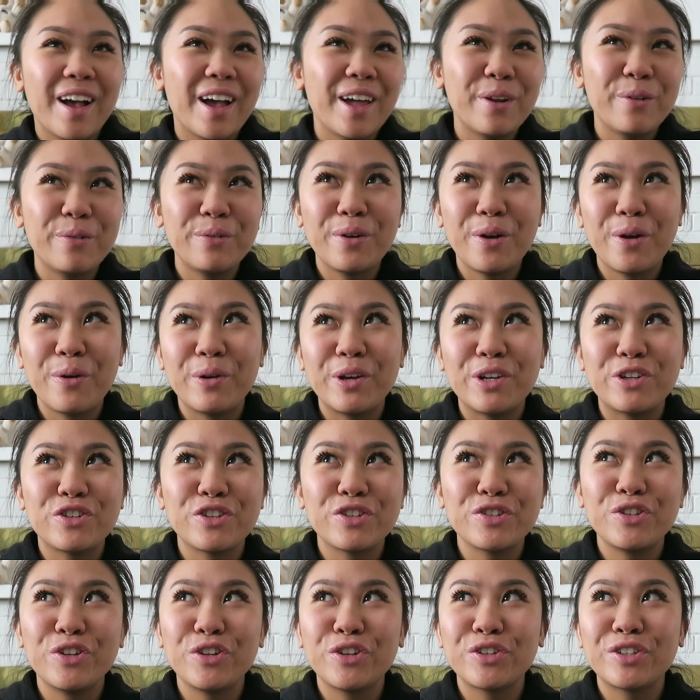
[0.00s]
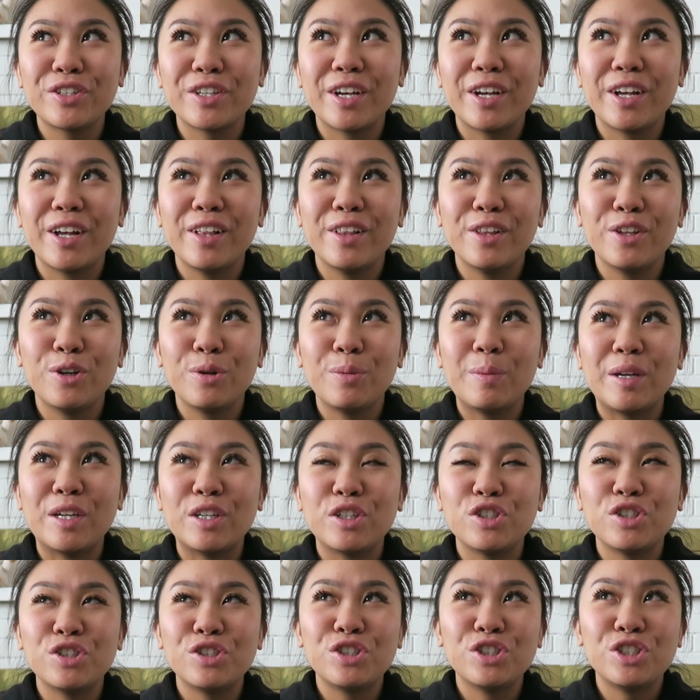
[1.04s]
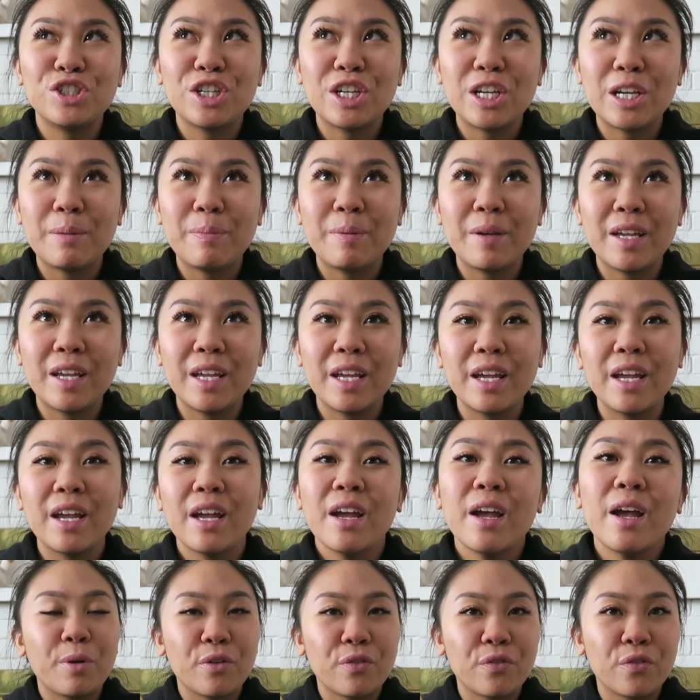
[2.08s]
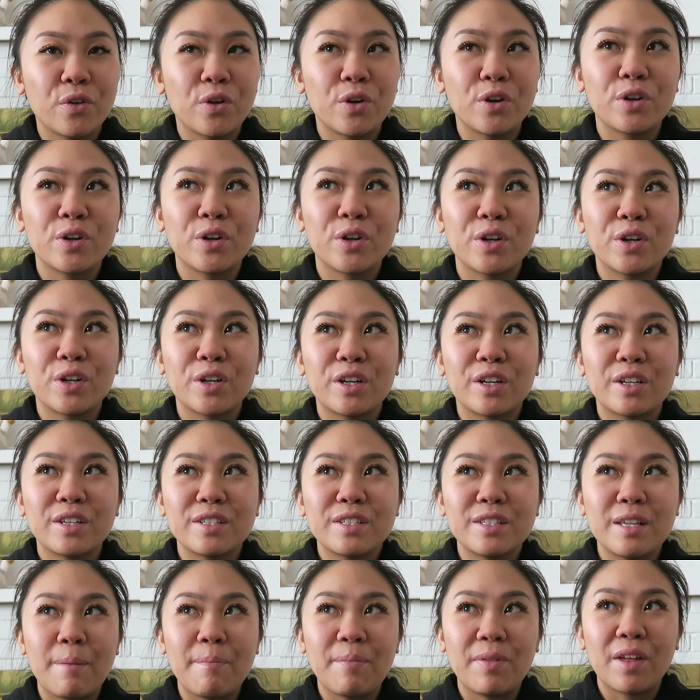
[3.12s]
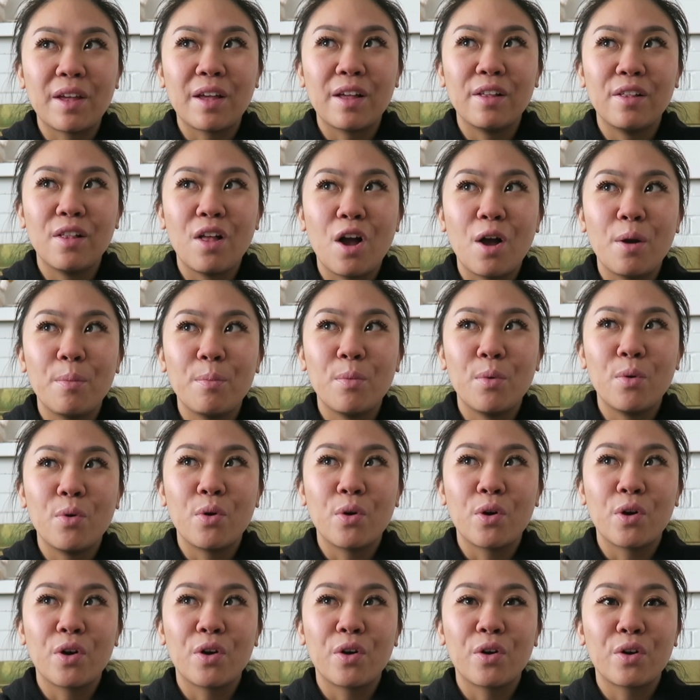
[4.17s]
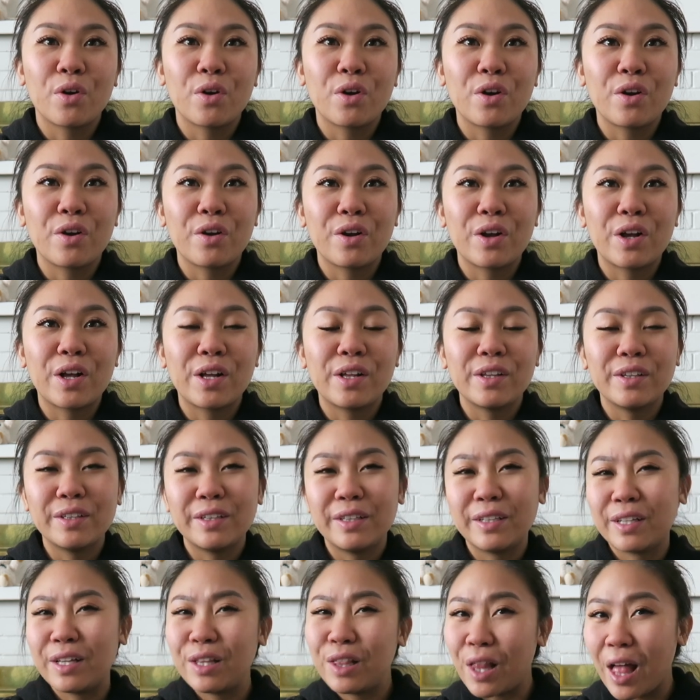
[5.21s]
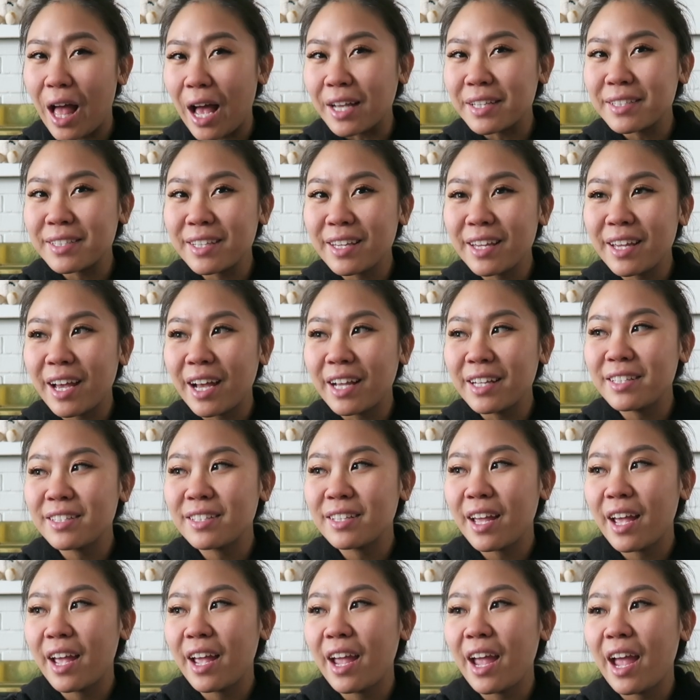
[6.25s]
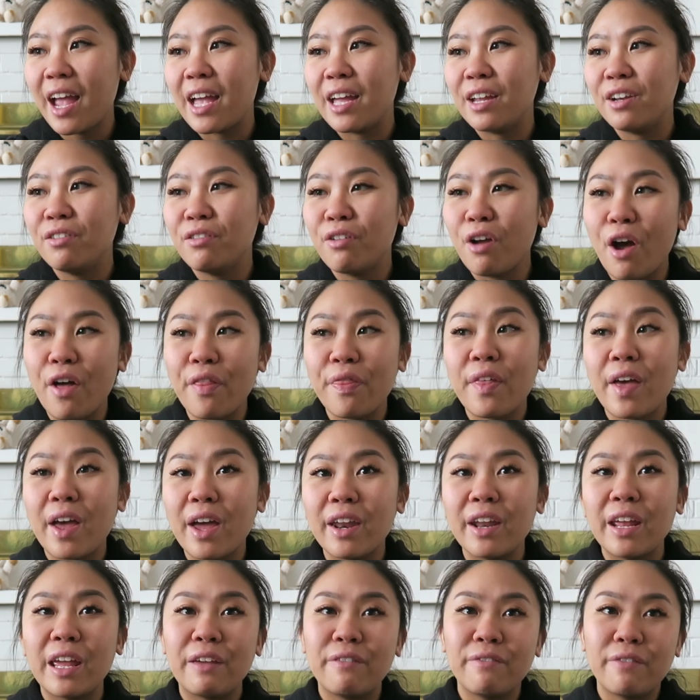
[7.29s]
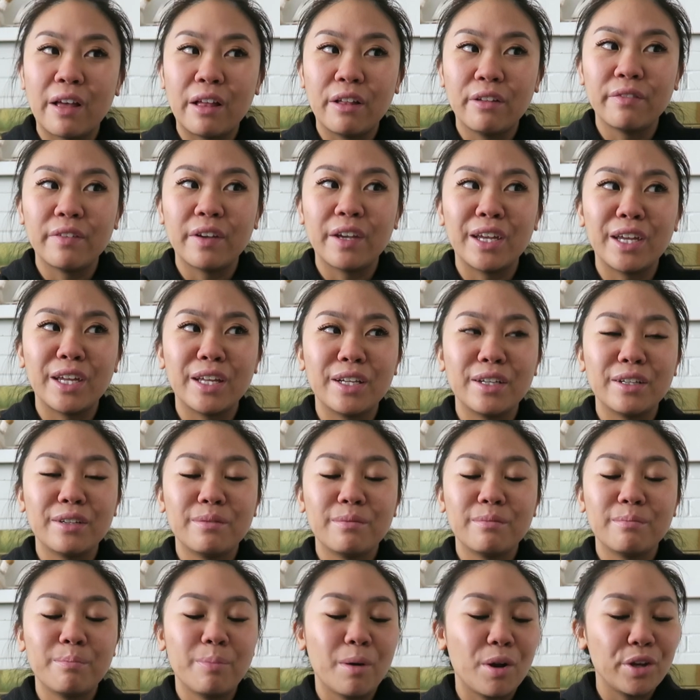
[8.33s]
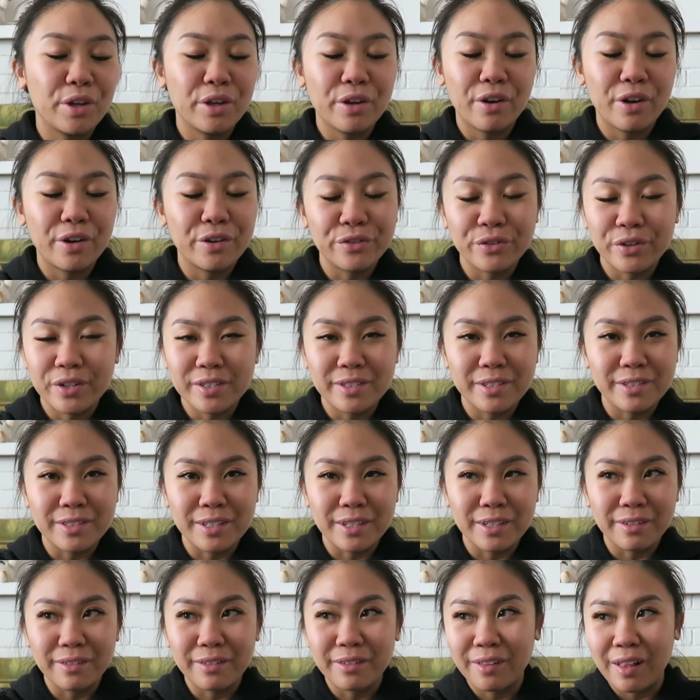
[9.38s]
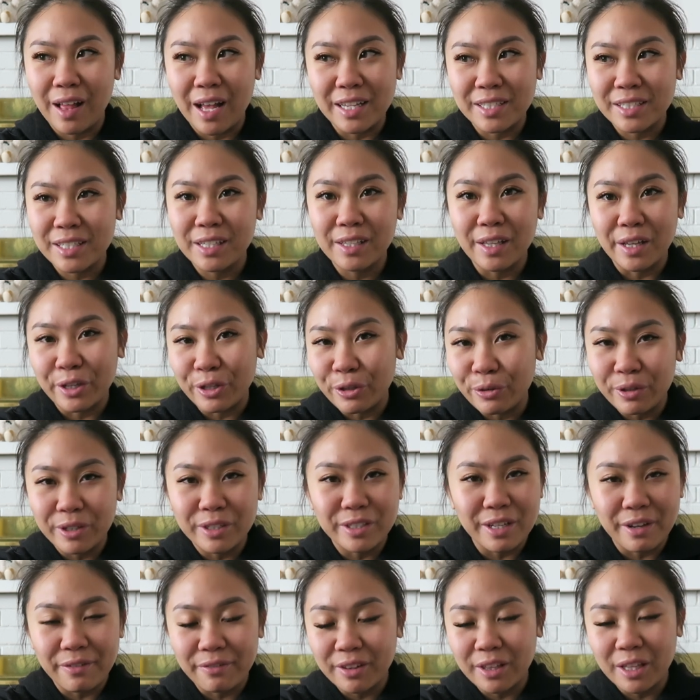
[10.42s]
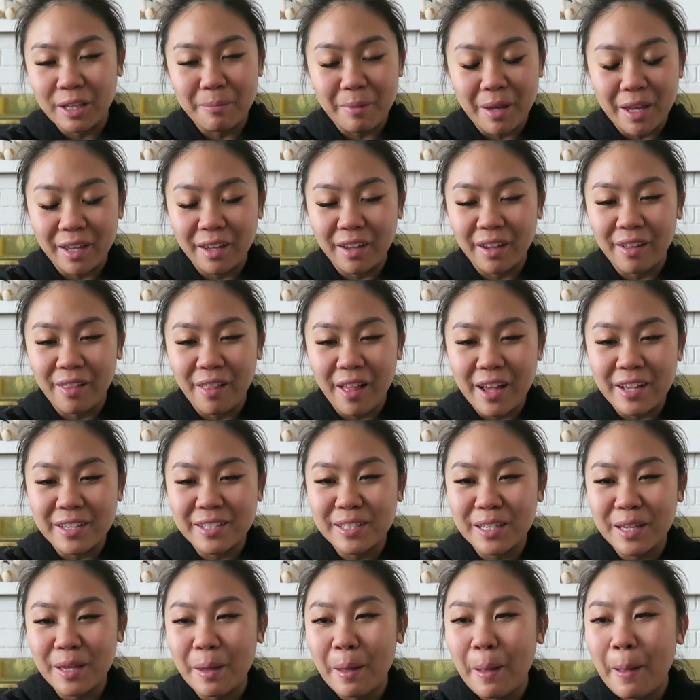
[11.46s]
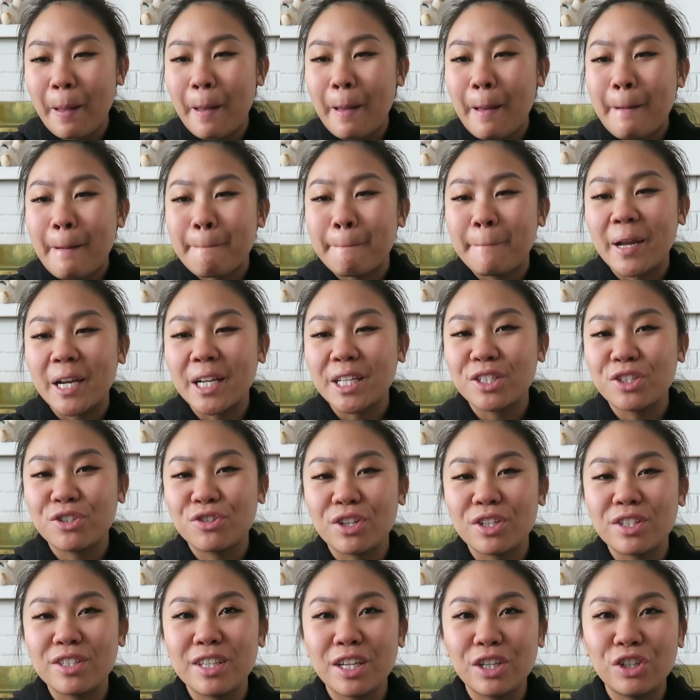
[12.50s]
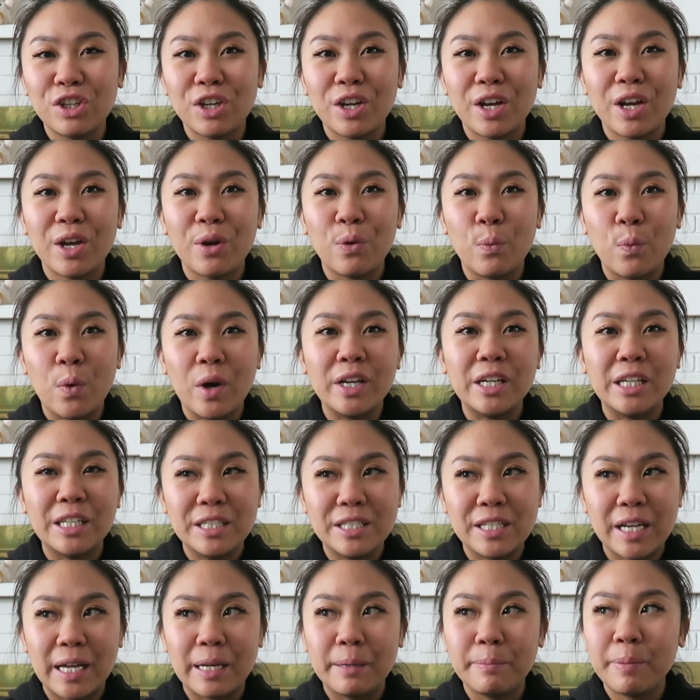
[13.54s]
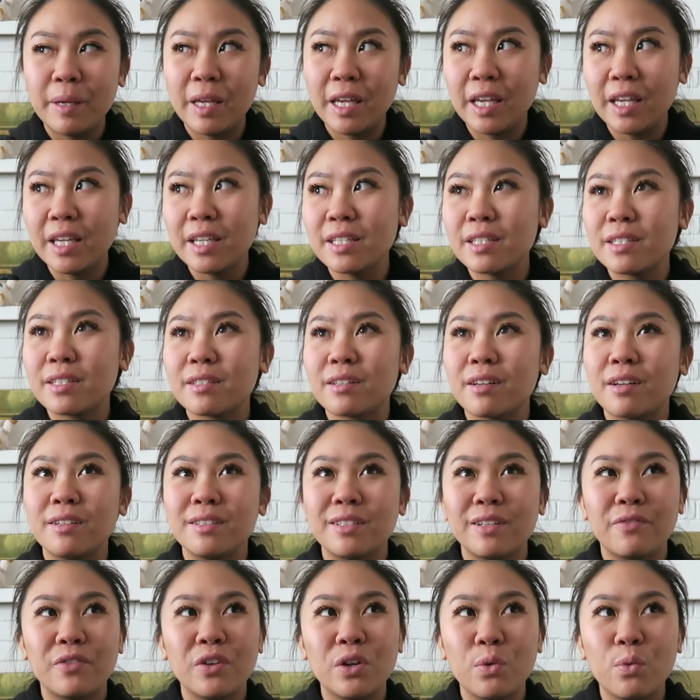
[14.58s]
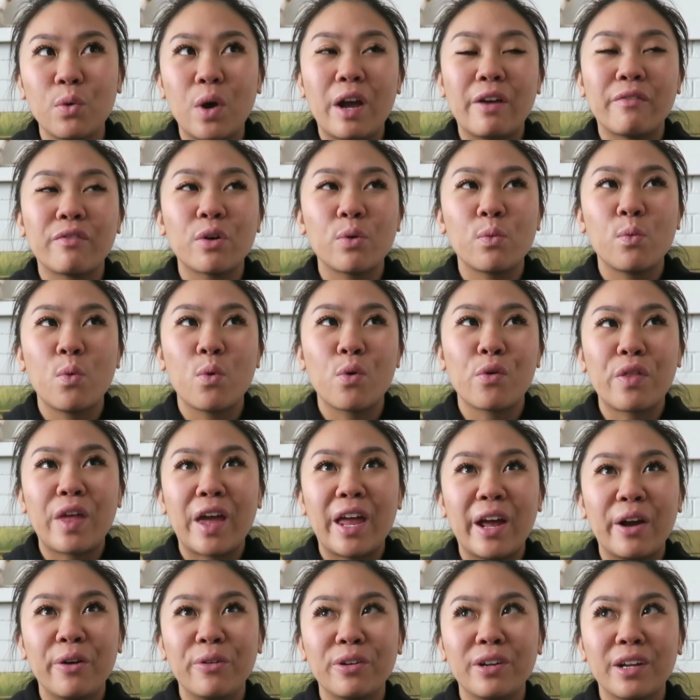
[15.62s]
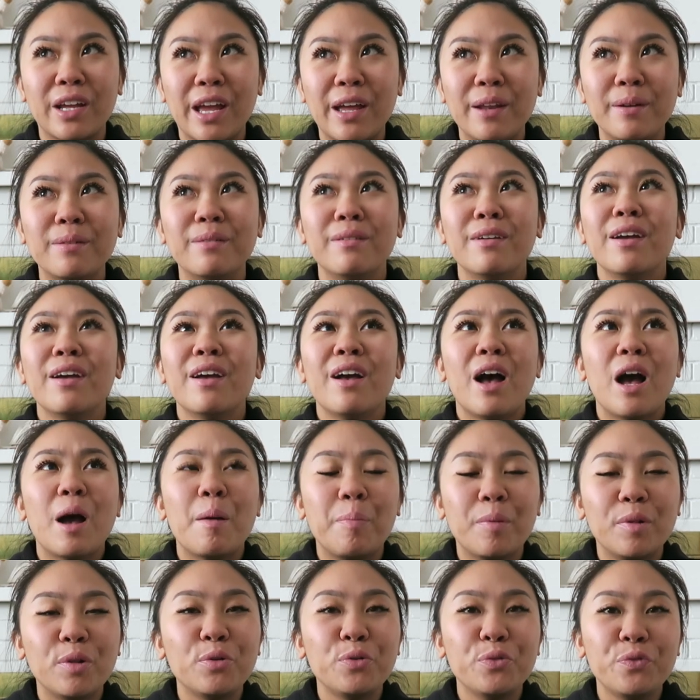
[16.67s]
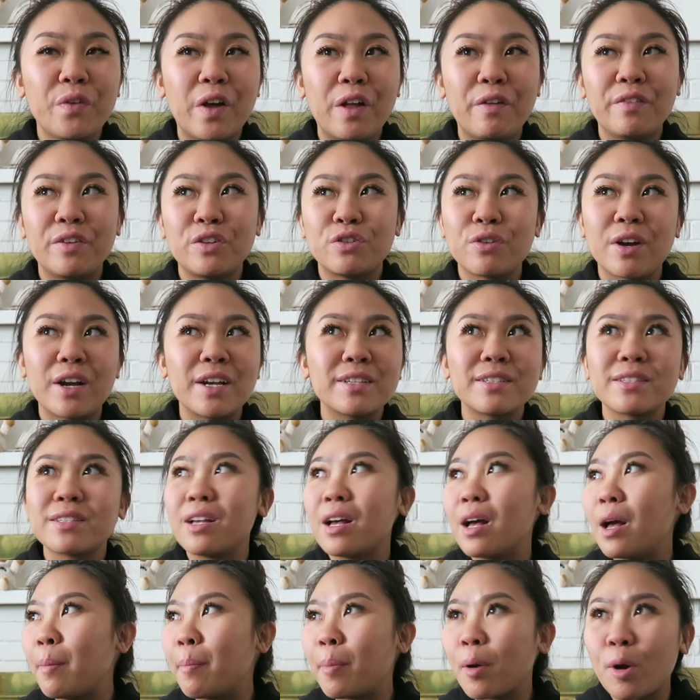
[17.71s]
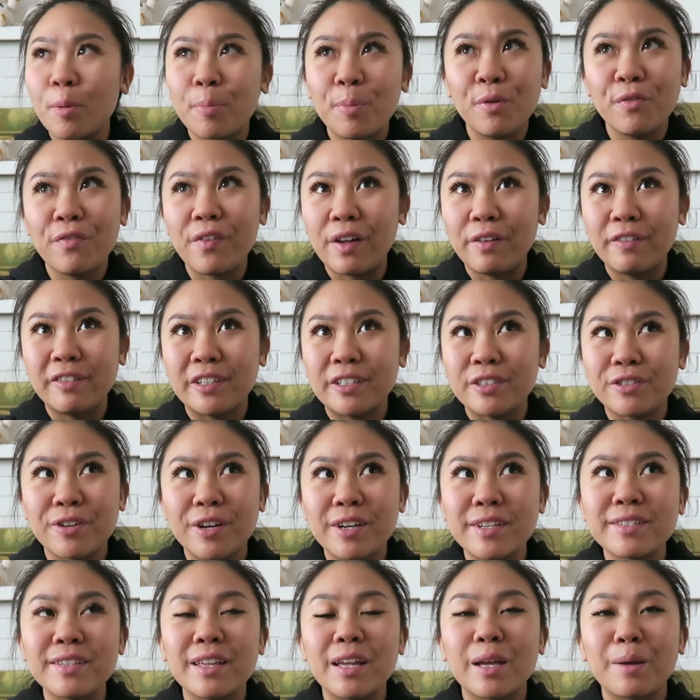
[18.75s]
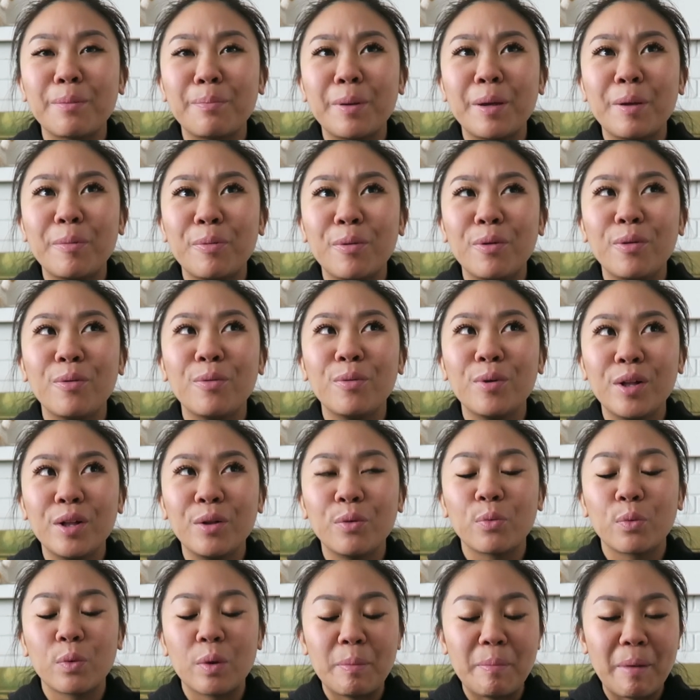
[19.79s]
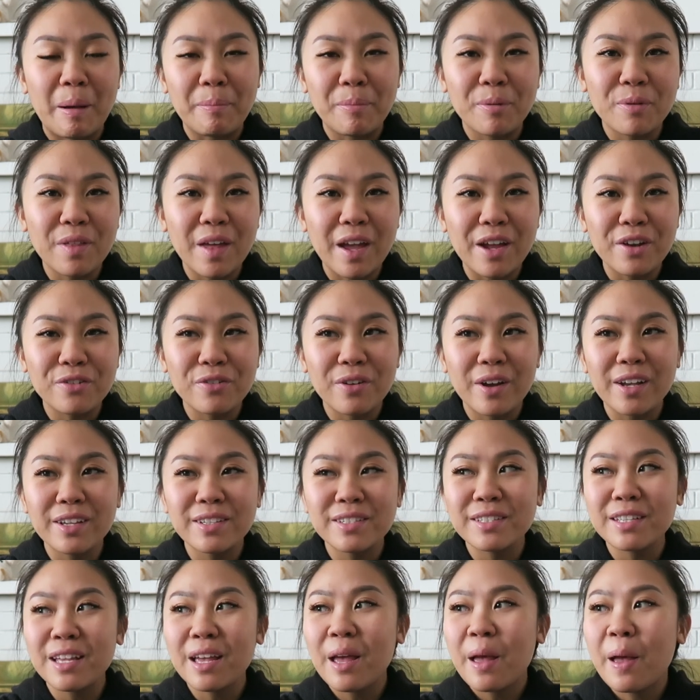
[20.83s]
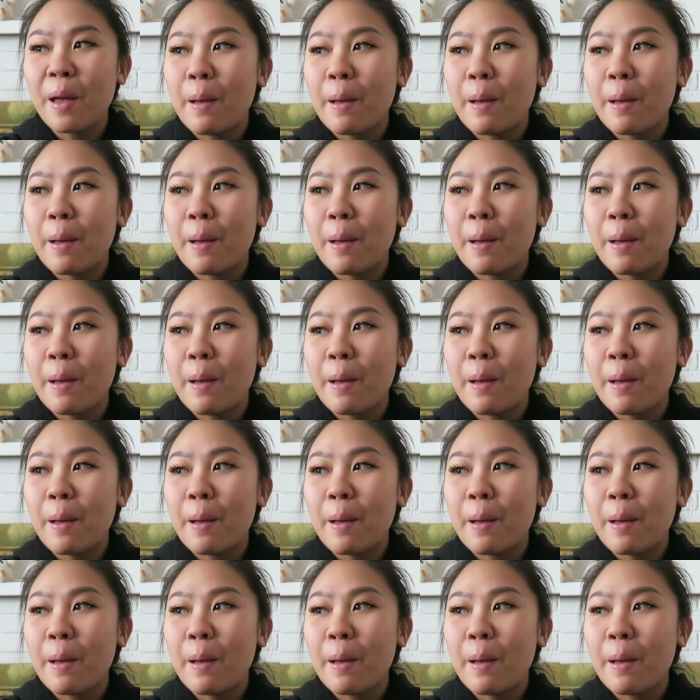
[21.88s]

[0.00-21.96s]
I don't know, it just looked a little bit cheapy. I prefer something a lot more classy, I'd say, and not that a velvet bodycon dress isn't classy, like you can definitely make it classy, but it's just such a one and done piece, because if you ever wore that out again, a blue velvet dress, a purple velvet dress, like people will remember that dress.